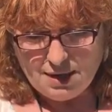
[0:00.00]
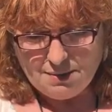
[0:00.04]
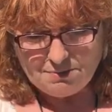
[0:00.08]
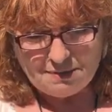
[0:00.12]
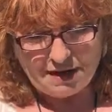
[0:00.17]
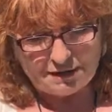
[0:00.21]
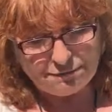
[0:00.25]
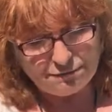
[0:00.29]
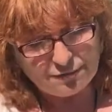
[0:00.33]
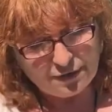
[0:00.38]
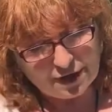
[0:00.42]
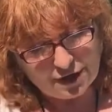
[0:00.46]

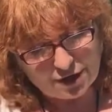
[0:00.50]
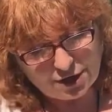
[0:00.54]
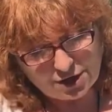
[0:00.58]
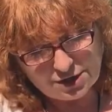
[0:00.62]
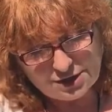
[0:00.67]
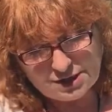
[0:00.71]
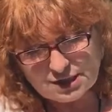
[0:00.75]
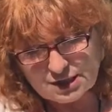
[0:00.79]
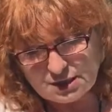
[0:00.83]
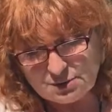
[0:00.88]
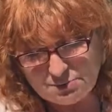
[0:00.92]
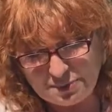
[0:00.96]
My
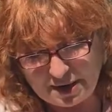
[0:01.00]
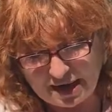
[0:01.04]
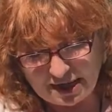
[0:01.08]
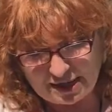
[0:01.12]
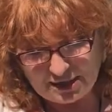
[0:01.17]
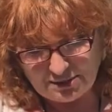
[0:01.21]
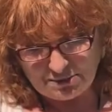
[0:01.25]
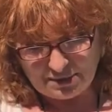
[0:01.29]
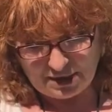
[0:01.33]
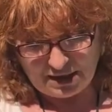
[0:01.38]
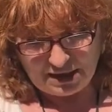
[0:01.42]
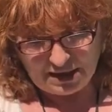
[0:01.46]
fingers
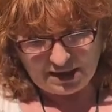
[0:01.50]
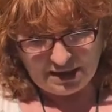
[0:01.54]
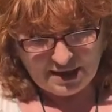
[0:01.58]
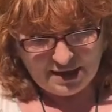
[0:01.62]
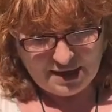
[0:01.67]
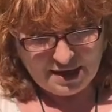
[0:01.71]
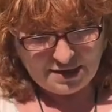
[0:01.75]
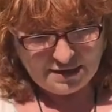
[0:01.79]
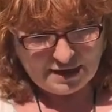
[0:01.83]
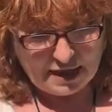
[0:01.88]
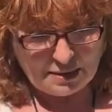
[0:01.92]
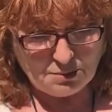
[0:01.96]
obeyed me.
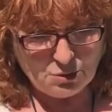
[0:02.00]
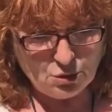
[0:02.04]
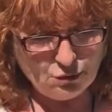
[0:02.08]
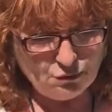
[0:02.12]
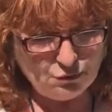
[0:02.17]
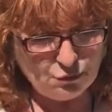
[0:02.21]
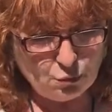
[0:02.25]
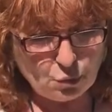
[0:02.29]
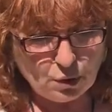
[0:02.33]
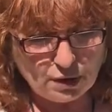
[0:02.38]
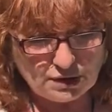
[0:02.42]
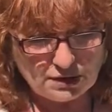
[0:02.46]
They
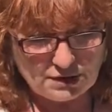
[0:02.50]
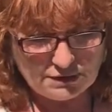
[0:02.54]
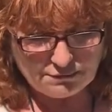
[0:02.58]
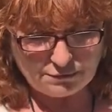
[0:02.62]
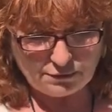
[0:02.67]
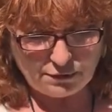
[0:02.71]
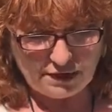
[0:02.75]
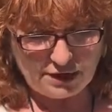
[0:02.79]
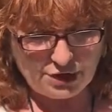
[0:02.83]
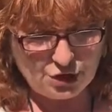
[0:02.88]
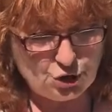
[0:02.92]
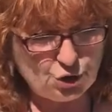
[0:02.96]
moved
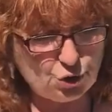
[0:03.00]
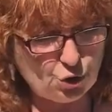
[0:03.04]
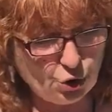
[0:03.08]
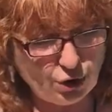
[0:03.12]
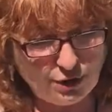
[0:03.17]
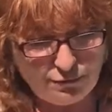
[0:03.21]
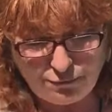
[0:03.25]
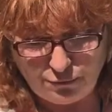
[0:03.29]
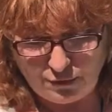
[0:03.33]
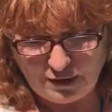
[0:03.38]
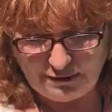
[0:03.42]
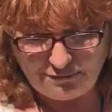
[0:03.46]
wonderfully,
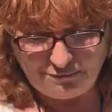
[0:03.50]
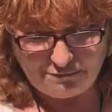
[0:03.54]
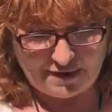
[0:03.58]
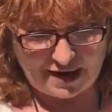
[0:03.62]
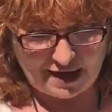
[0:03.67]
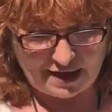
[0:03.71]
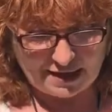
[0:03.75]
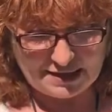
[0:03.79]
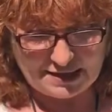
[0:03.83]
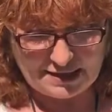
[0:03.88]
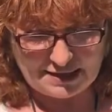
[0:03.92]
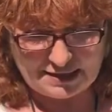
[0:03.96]
joyfully
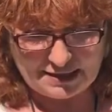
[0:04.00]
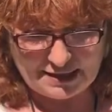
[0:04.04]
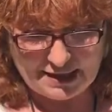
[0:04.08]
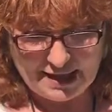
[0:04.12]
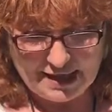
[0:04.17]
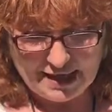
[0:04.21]
fast.